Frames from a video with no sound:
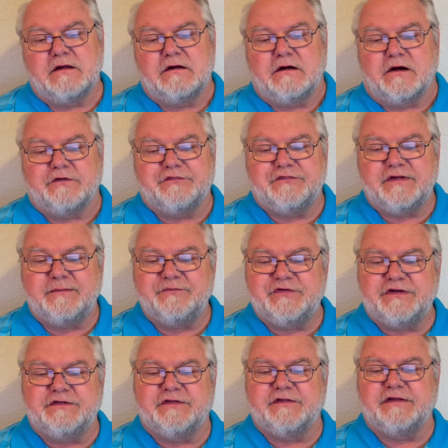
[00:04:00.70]
Our
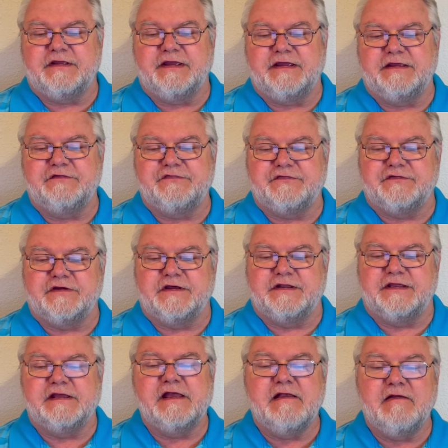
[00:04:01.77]
subject in the case
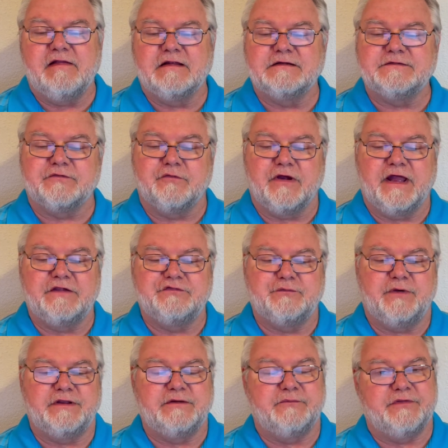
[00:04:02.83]
study
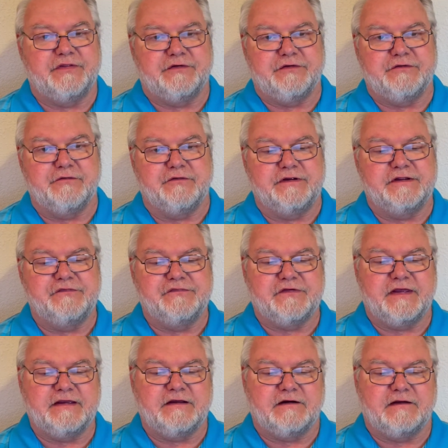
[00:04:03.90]
graduated with a degree in
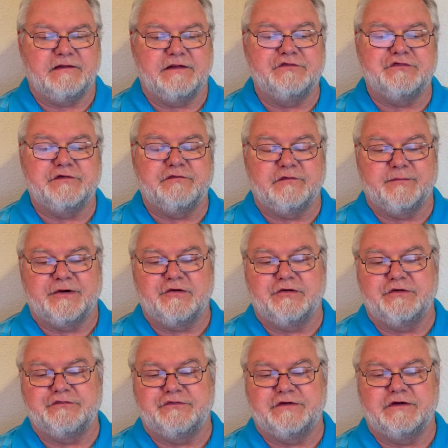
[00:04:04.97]
psychology from a
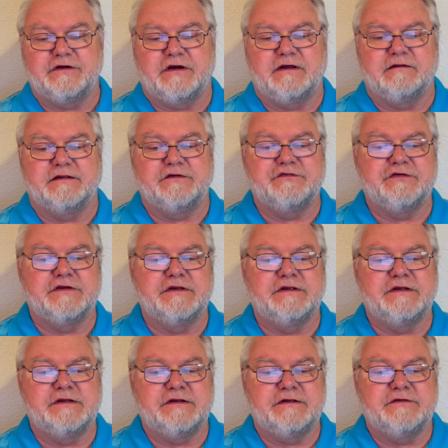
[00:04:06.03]
Christian college.
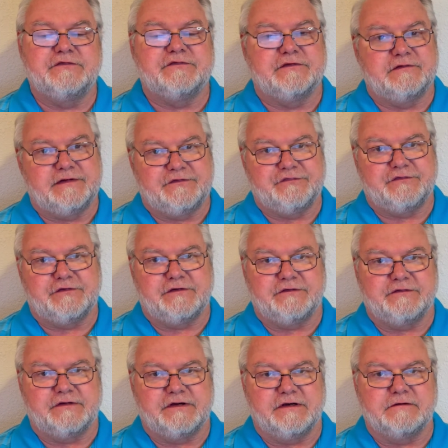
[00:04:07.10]
So let's
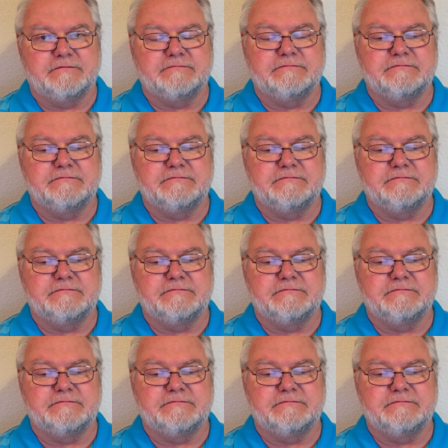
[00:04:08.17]
start there.